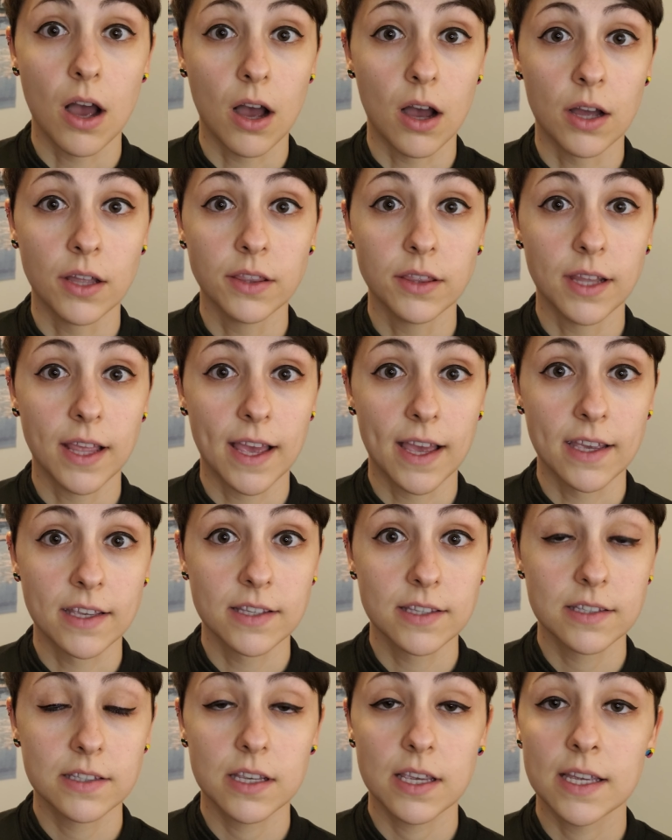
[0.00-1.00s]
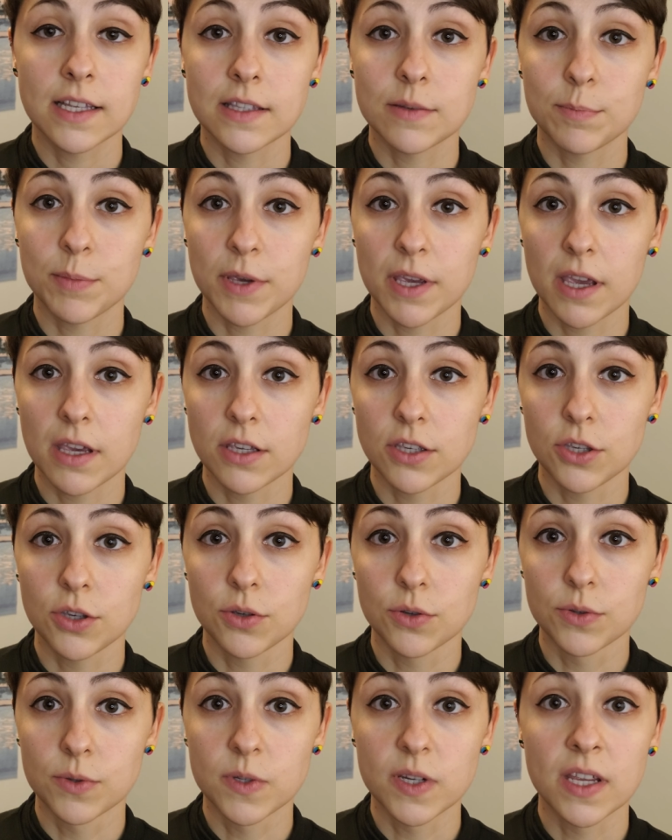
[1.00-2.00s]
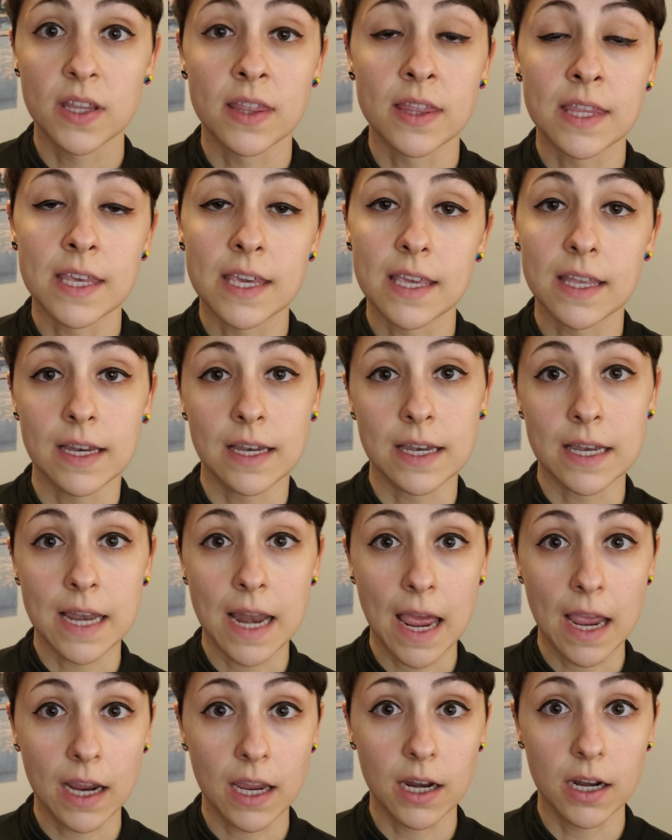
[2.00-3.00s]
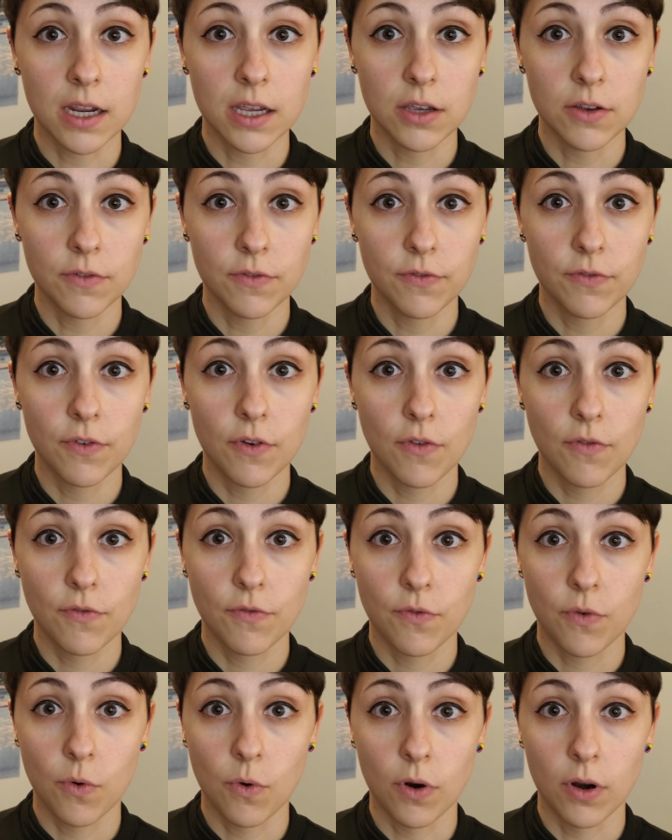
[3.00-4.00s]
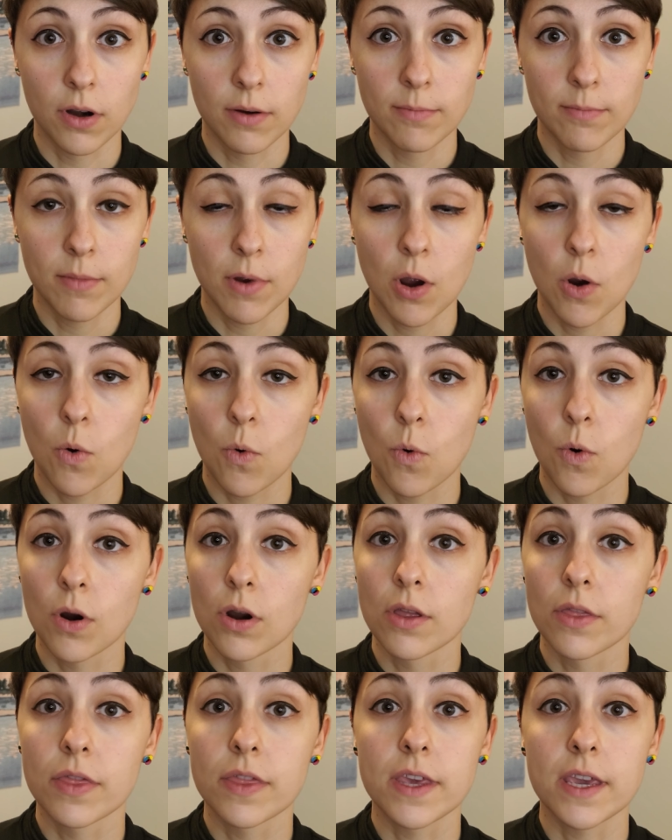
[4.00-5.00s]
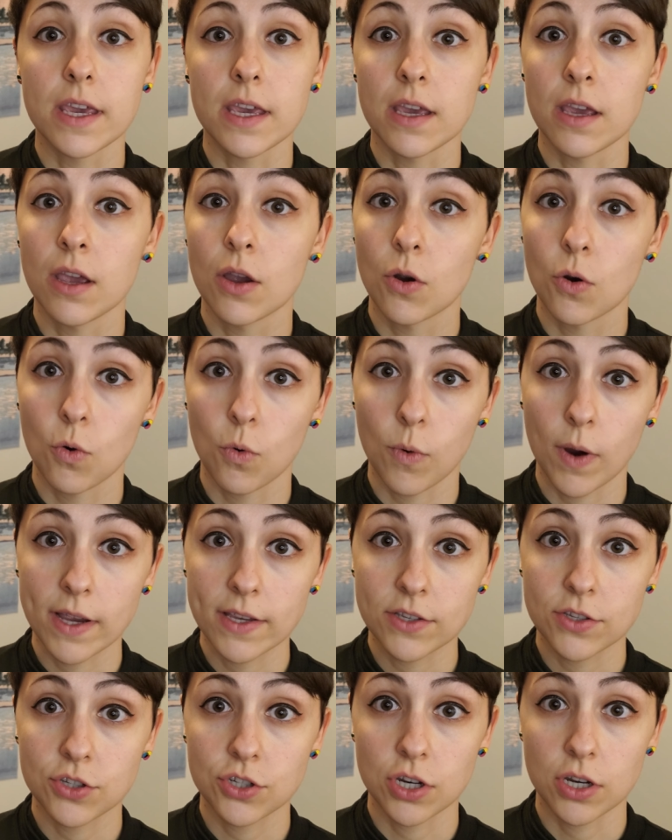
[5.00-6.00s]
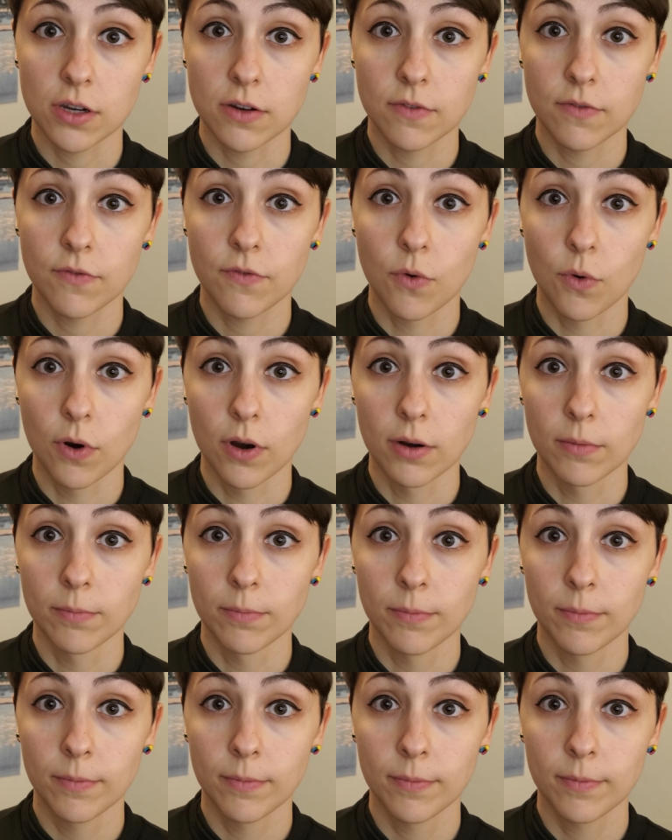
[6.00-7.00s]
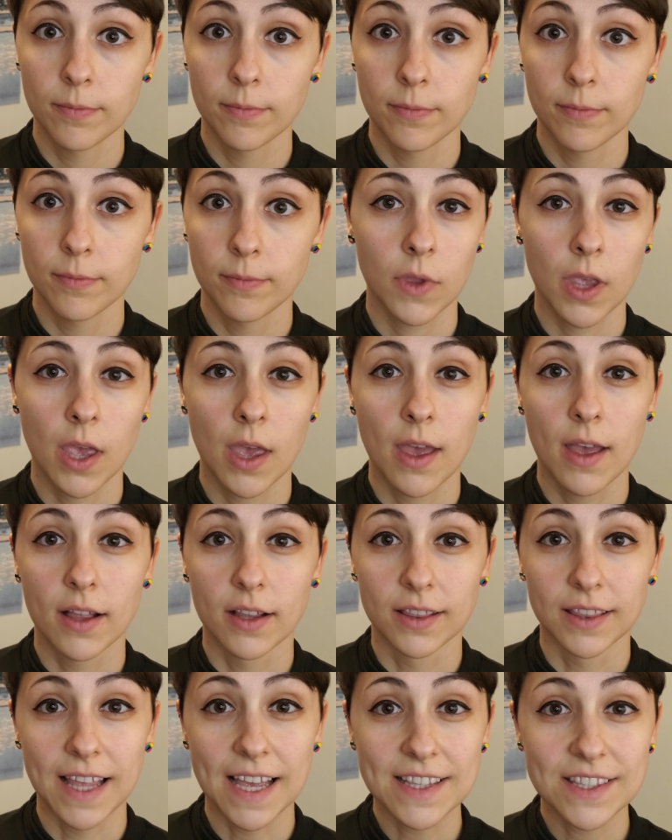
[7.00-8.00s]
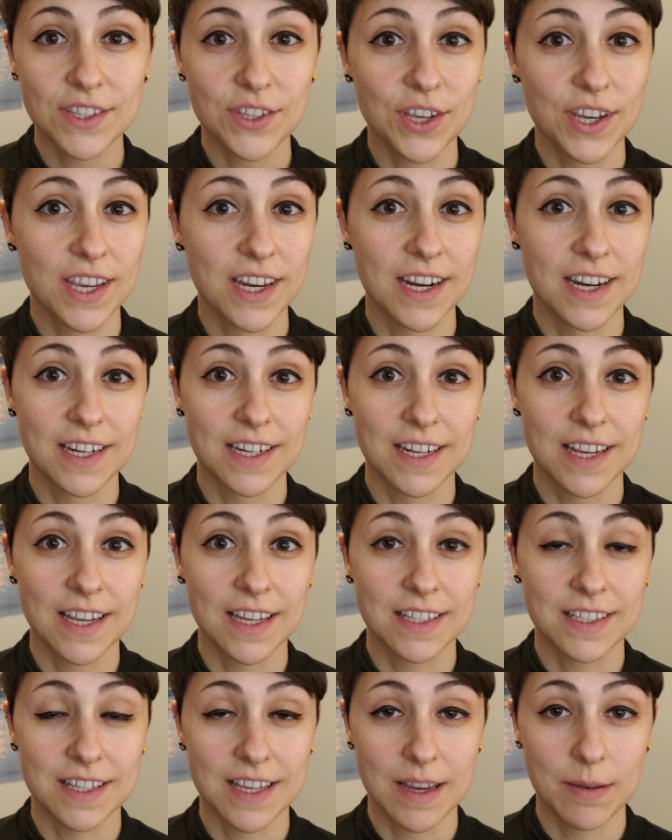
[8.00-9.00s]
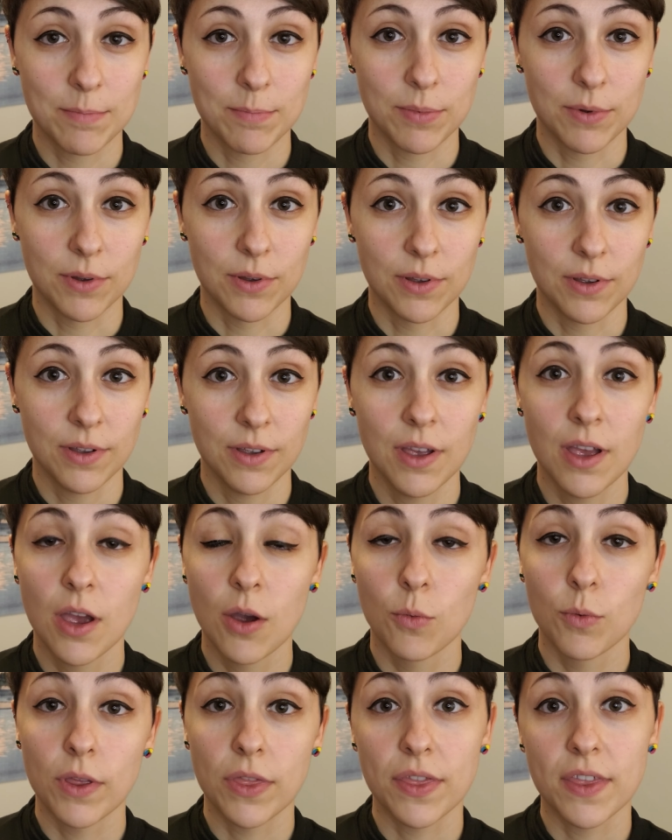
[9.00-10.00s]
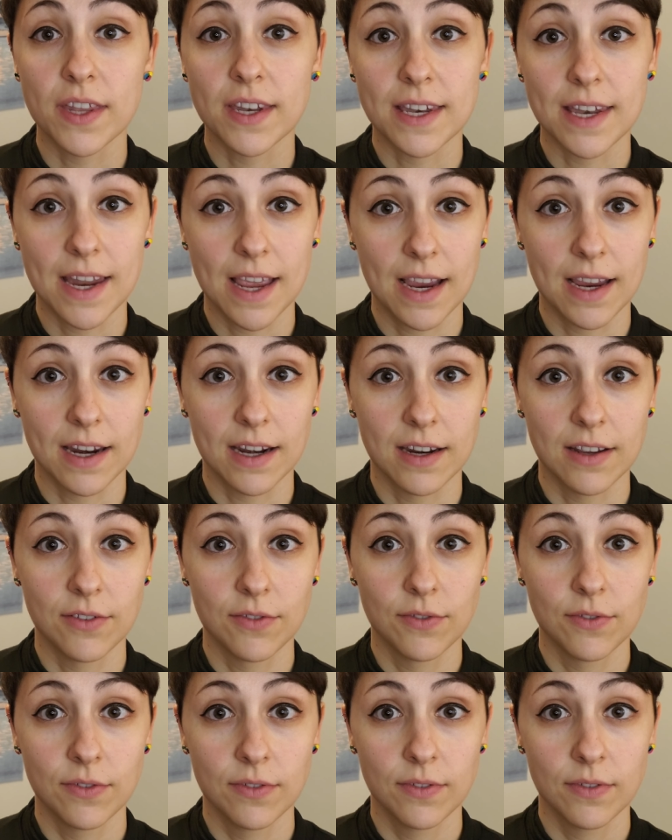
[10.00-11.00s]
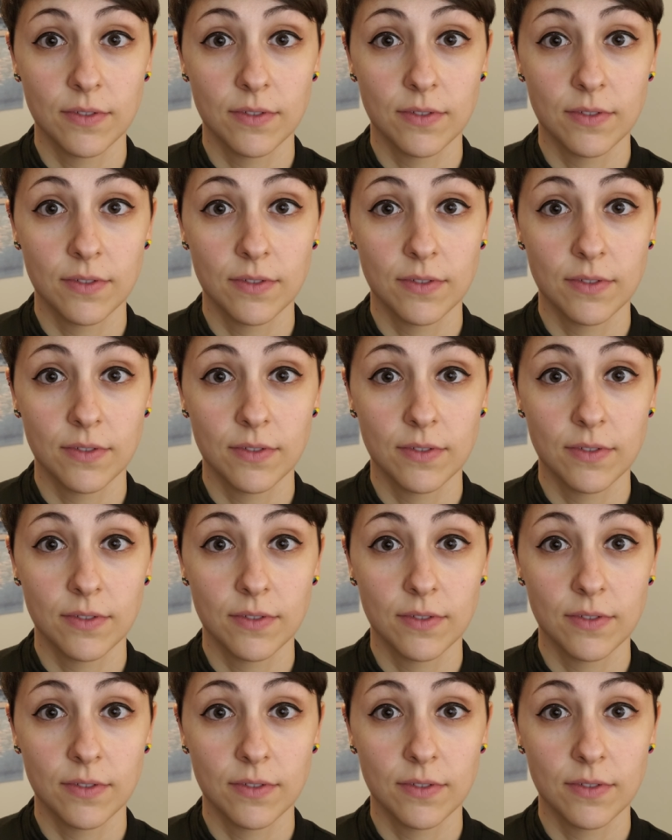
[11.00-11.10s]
unless it's being used in the negative form or the question form. Let's look at an example with the negative.